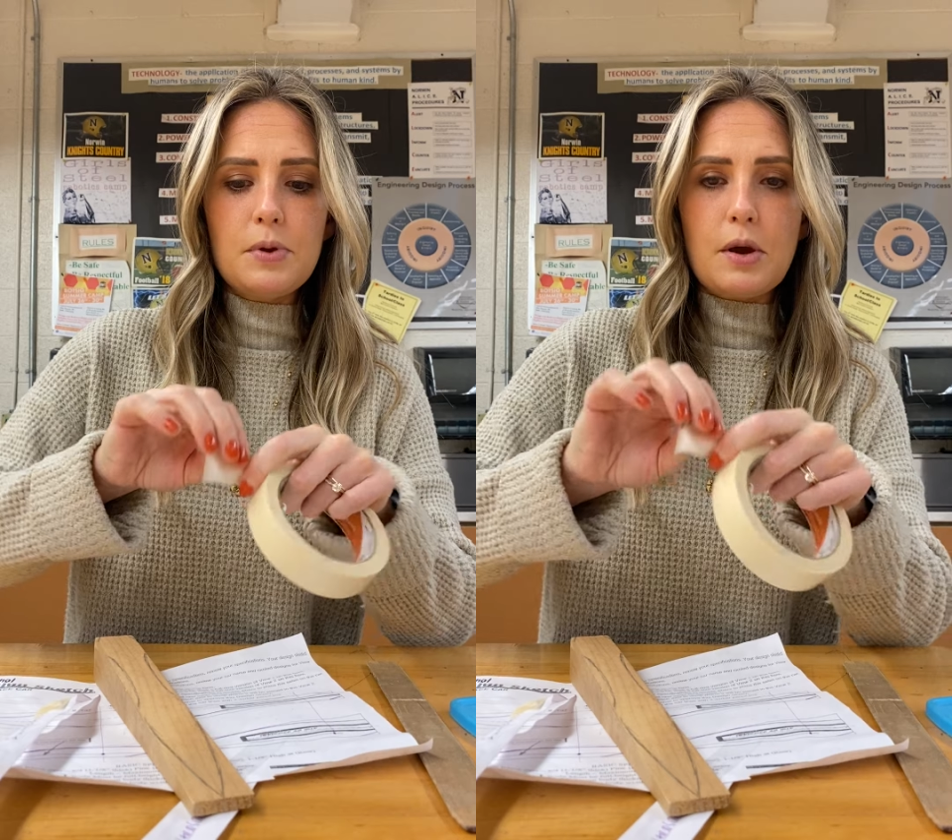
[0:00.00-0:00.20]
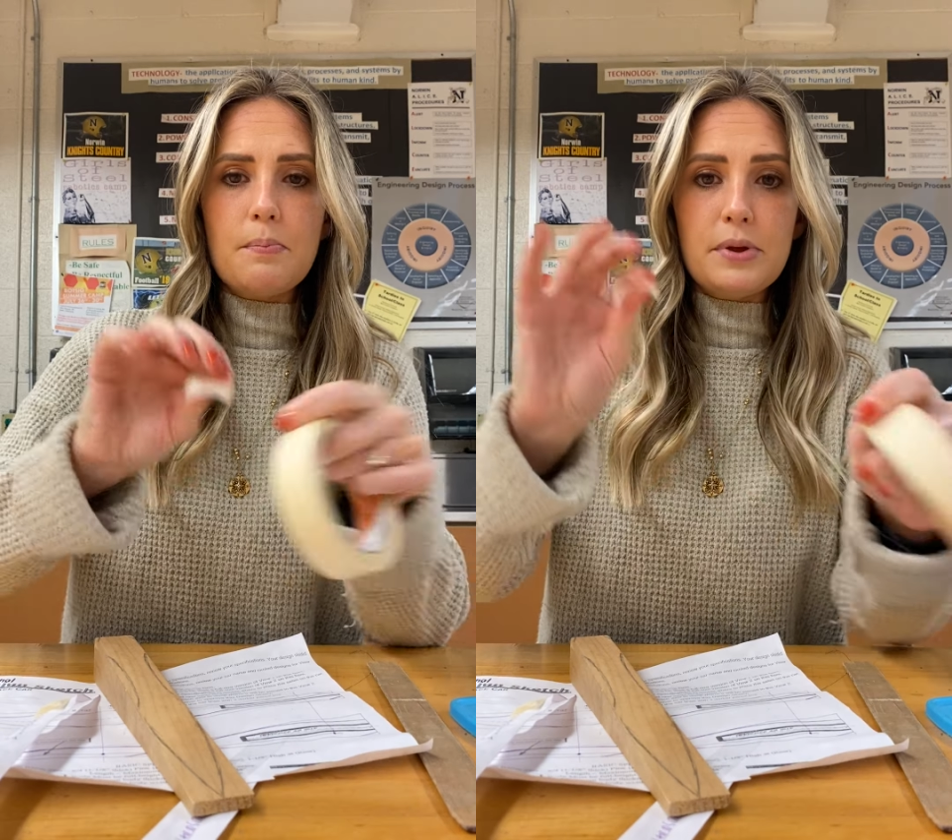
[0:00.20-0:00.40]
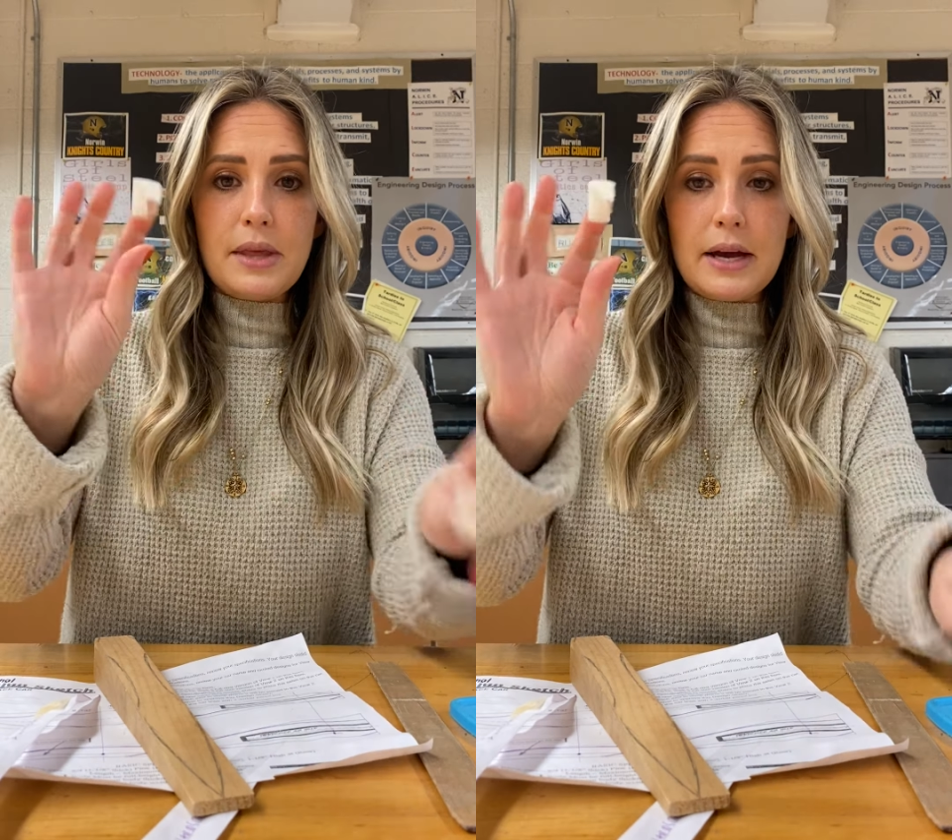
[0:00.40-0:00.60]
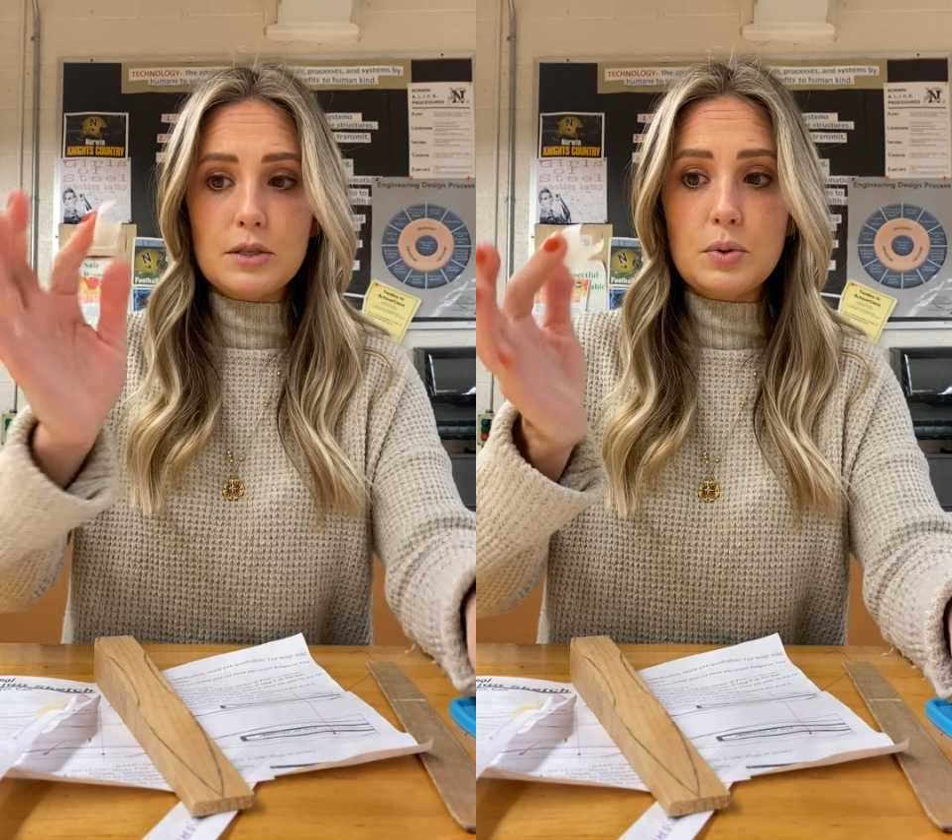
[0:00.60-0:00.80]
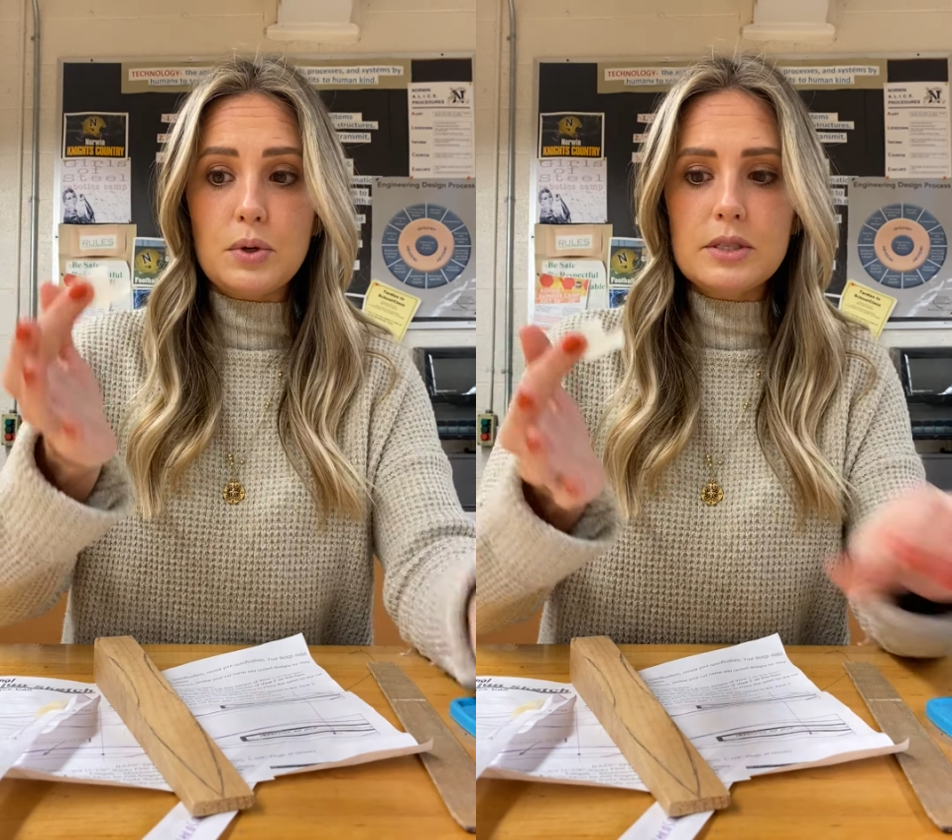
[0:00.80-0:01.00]
you can put
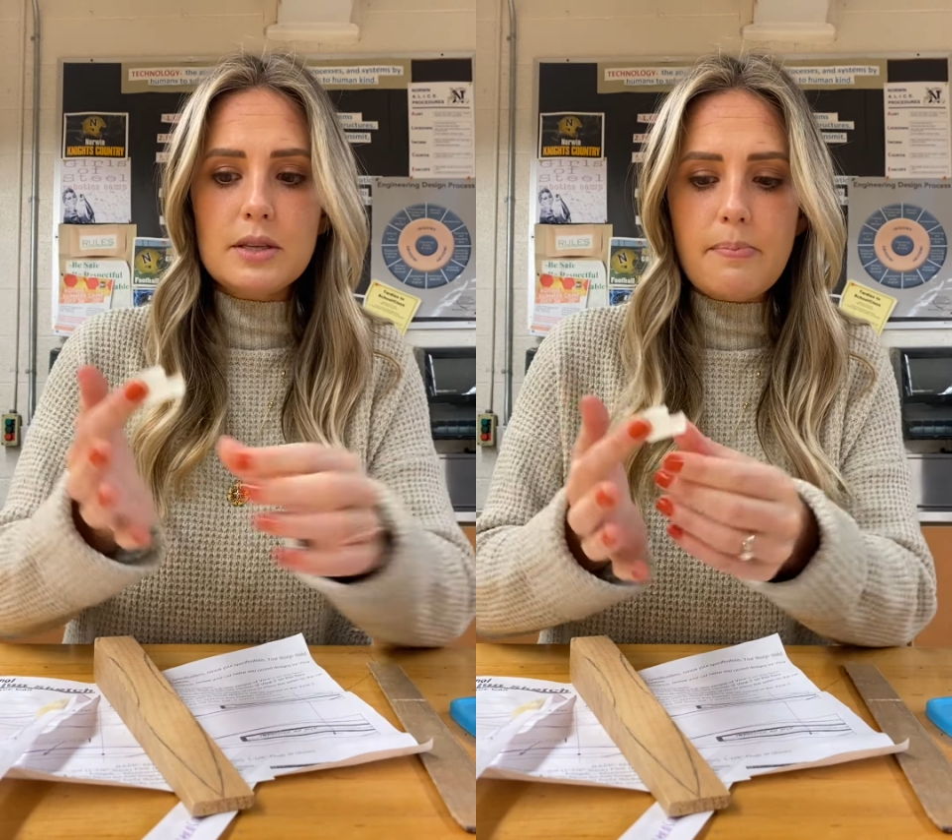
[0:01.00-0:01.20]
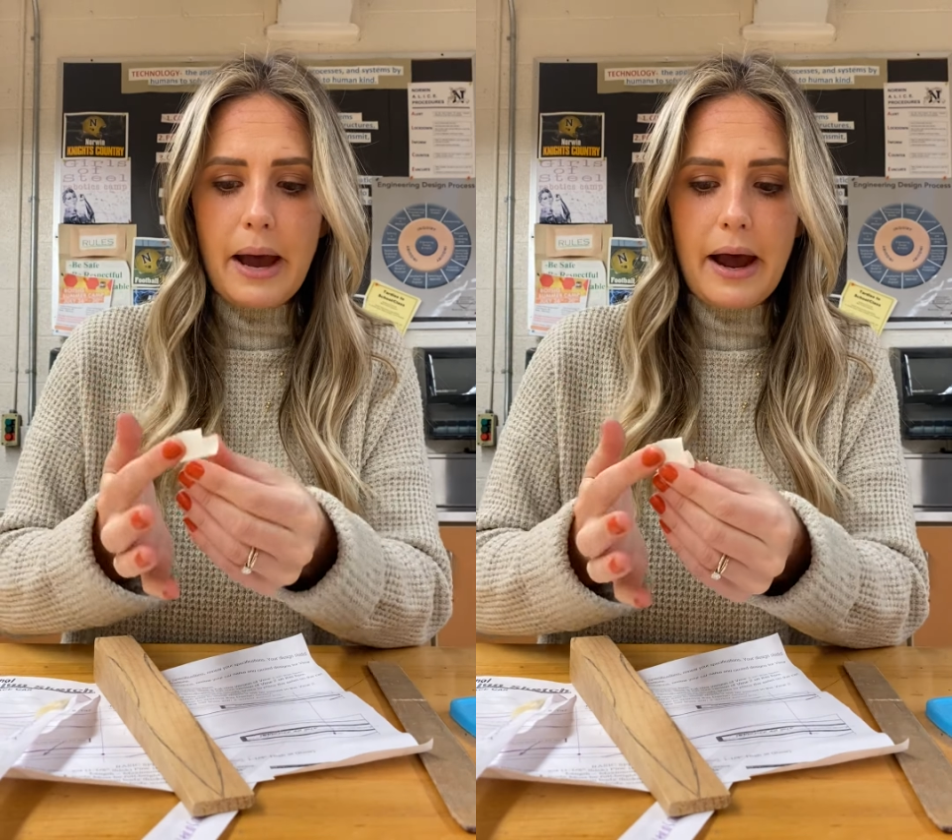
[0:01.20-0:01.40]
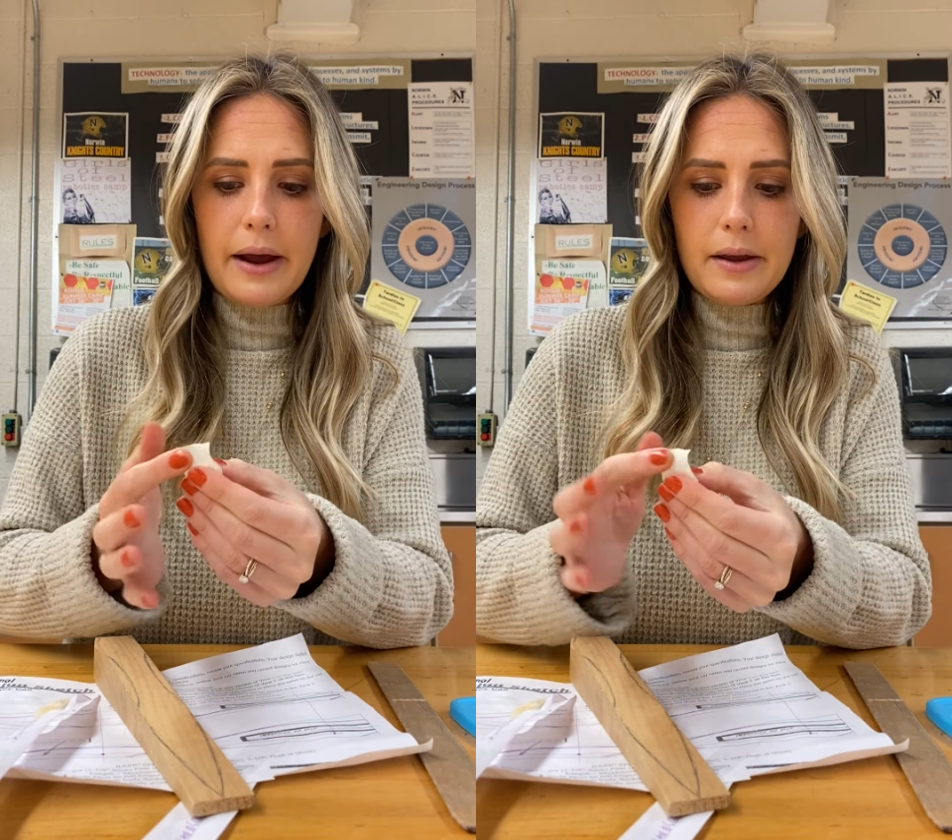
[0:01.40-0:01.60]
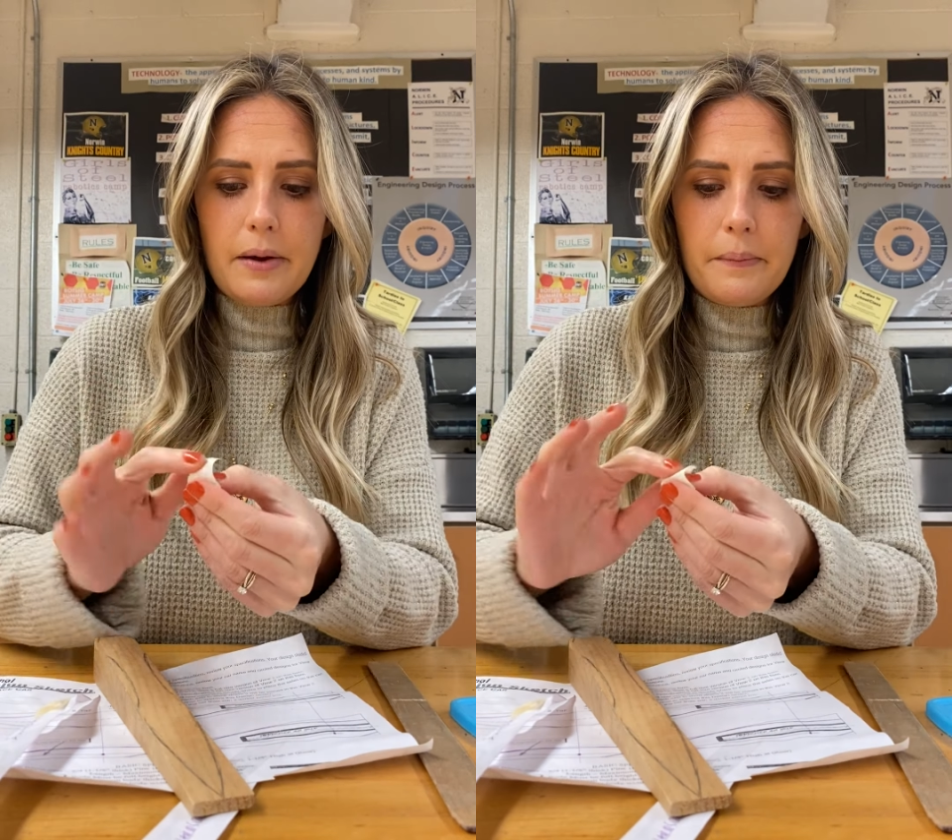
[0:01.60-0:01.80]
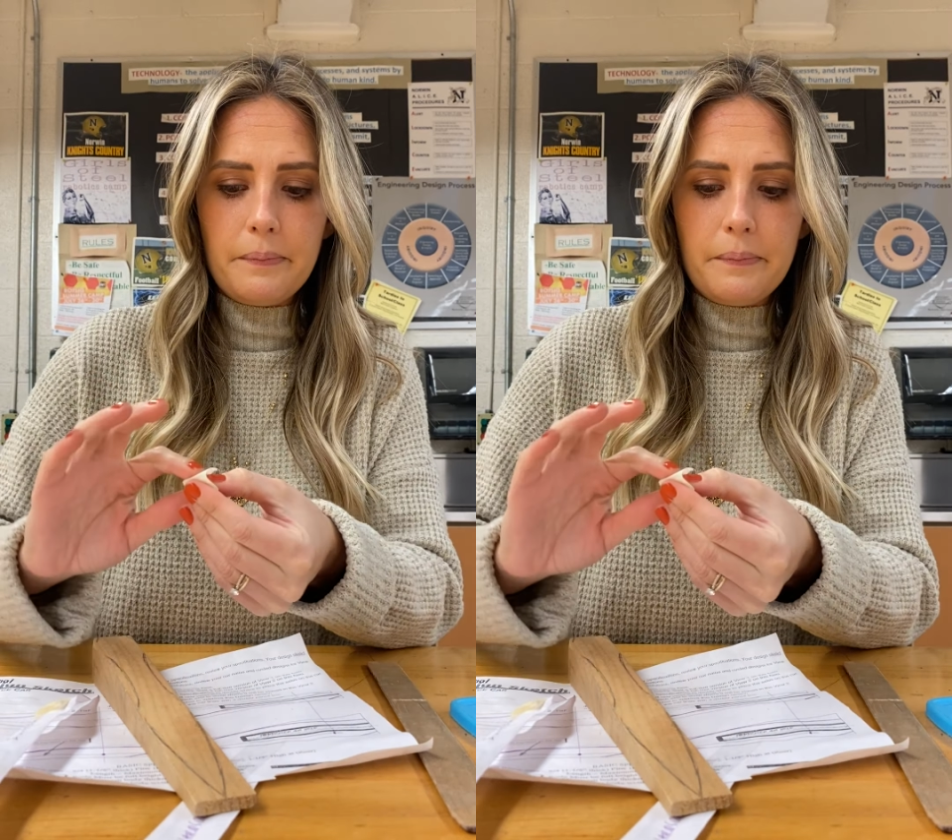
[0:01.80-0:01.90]
that towards the back,